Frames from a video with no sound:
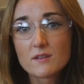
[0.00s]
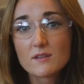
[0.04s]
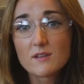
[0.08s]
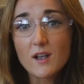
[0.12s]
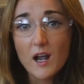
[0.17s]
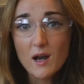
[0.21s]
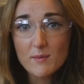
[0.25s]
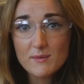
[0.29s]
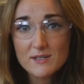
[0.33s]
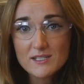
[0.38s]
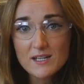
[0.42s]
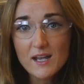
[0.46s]

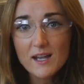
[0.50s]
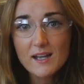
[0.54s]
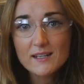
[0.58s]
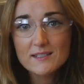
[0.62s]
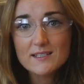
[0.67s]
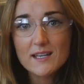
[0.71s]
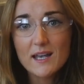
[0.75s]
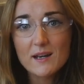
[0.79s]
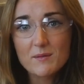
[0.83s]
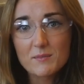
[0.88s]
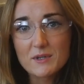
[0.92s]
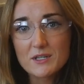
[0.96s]
carbon
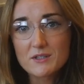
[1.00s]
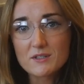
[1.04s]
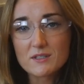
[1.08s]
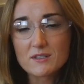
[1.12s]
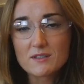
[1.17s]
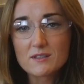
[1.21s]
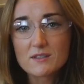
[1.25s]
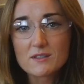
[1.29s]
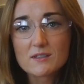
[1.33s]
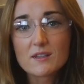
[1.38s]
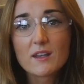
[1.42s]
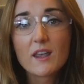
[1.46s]
dioxide
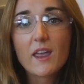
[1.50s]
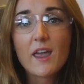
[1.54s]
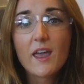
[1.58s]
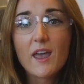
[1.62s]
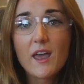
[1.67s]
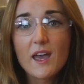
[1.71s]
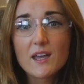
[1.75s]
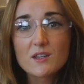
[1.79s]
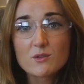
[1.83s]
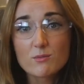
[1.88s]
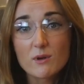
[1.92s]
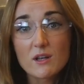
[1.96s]
emissions,
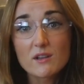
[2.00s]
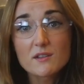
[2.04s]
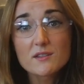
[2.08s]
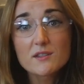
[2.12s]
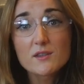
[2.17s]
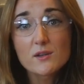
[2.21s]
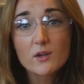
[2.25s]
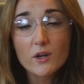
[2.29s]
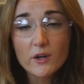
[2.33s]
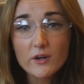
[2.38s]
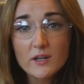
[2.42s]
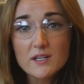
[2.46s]
as well as
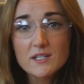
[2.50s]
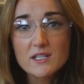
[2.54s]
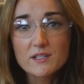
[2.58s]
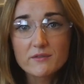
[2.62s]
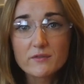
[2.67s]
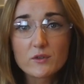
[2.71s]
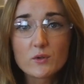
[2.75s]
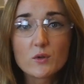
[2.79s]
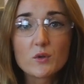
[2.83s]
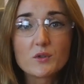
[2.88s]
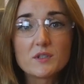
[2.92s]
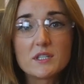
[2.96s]
the current
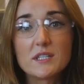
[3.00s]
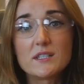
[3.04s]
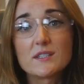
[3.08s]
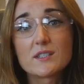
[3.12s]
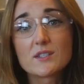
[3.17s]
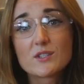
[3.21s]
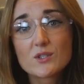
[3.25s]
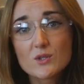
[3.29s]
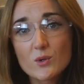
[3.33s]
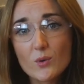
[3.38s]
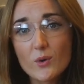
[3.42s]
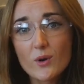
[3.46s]
difficulty to
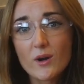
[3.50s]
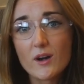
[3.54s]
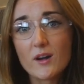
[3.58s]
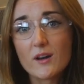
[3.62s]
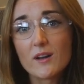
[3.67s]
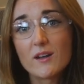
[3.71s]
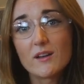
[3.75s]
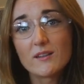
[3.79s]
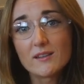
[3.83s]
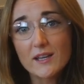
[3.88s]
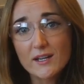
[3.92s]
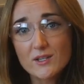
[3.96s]
store
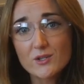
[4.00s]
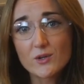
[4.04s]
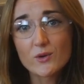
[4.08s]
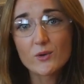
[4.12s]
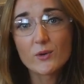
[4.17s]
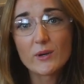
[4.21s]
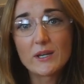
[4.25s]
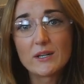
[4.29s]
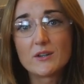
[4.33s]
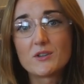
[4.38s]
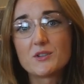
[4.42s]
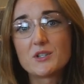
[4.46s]

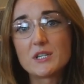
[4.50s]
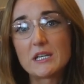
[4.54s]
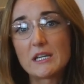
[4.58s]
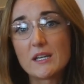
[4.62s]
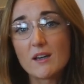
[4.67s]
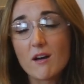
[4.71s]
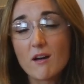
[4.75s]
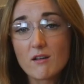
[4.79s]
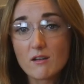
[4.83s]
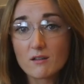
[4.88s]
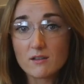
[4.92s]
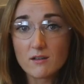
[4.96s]
electrical energy
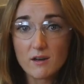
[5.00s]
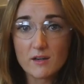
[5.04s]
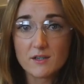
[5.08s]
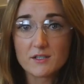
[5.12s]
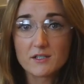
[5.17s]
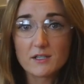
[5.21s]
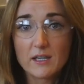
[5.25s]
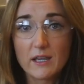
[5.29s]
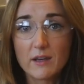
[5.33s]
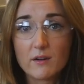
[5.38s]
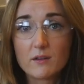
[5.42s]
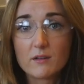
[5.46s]
on a large
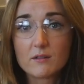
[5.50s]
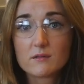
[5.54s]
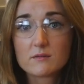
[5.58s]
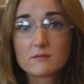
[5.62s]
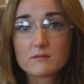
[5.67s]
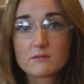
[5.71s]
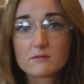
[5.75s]
scale.